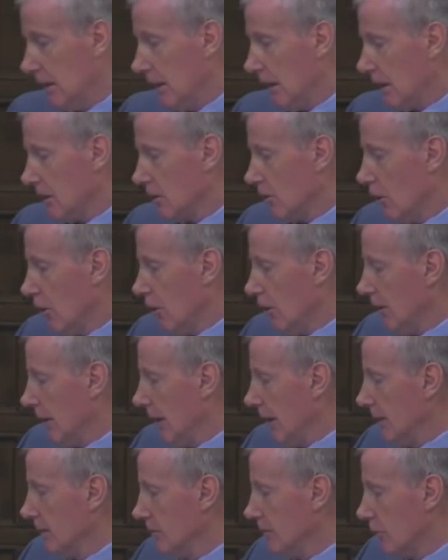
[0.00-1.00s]

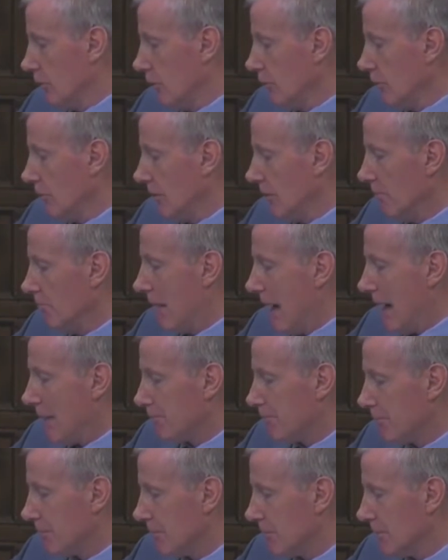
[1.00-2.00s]
according to the map,
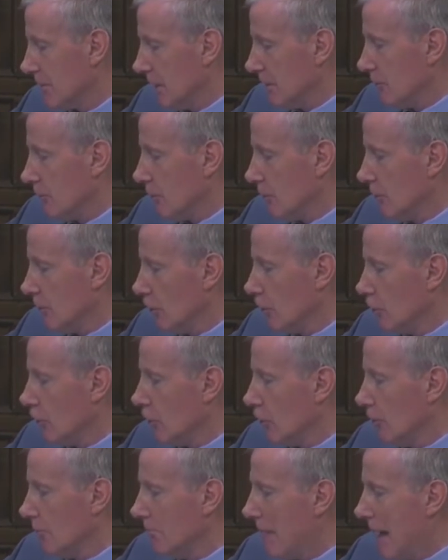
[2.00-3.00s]
the
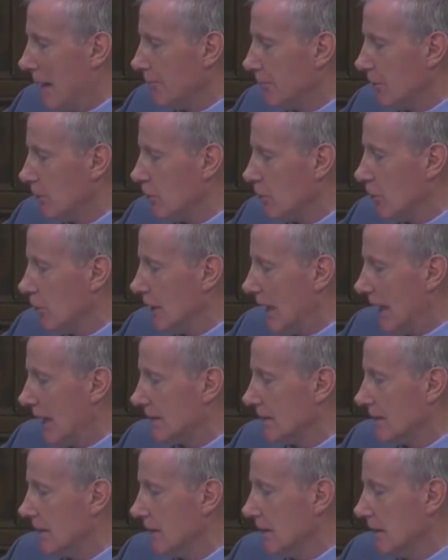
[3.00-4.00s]
Google map that you get,